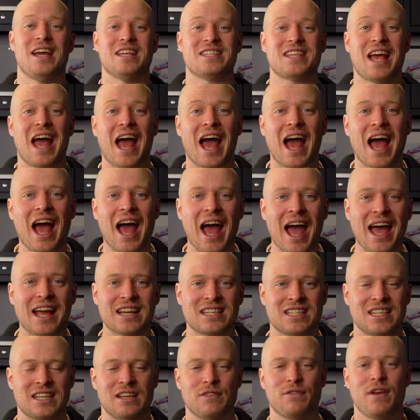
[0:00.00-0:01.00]
is
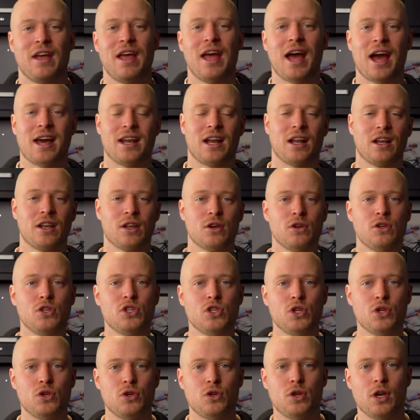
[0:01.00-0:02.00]
active and allows
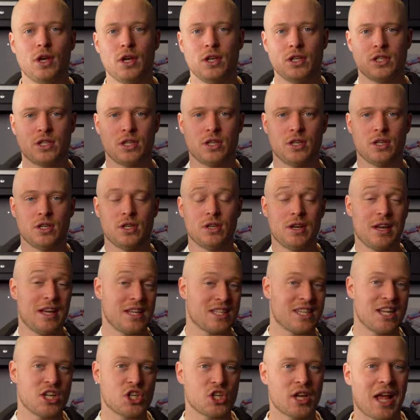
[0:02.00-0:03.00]
you to
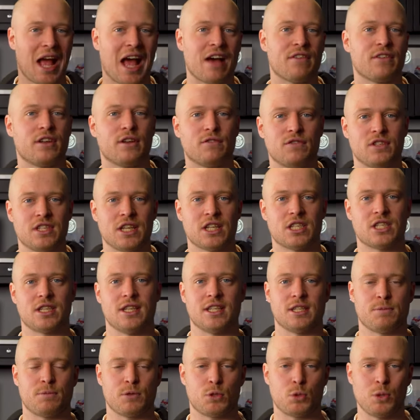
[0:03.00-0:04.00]
essentially have enough
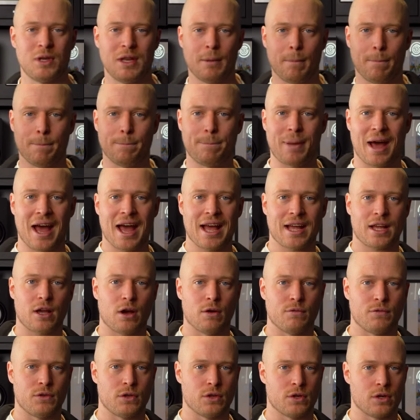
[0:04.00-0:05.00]
distance between the back
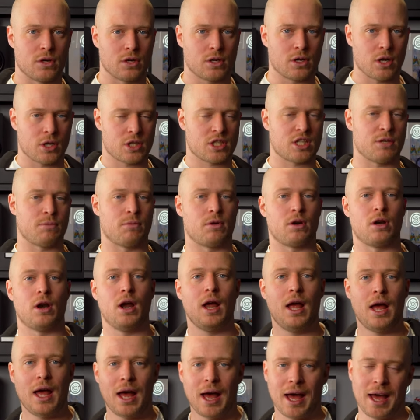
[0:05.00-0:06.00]
of your customer
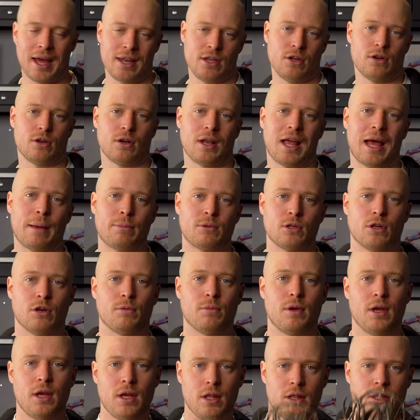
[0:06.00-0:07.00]
and your laptop.
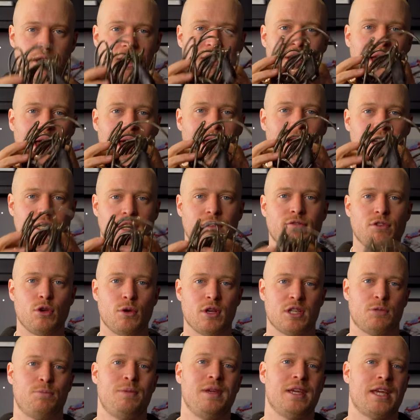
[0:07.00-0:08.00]
These active
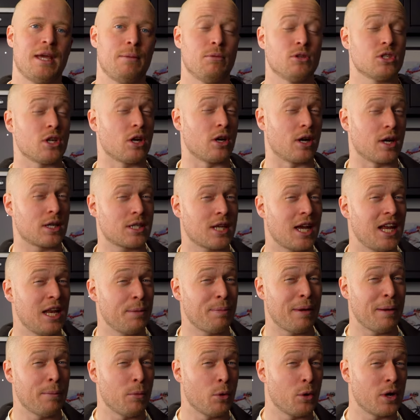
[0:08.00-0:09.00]
USB cables are a tiny
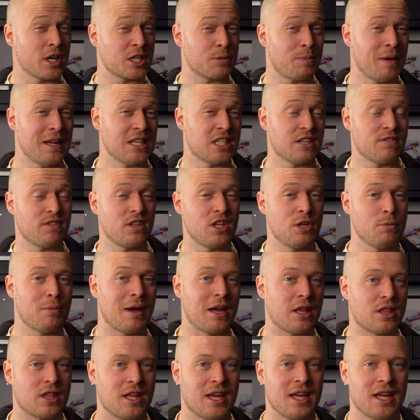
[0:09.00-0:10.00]
bit more expensive than you
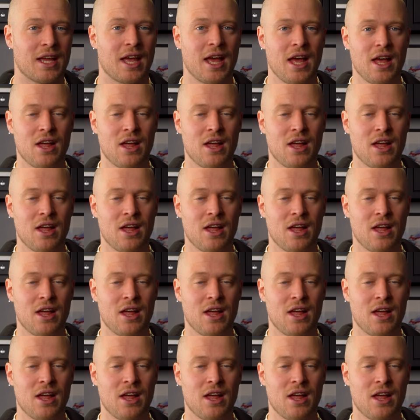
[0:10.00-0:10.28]
might think.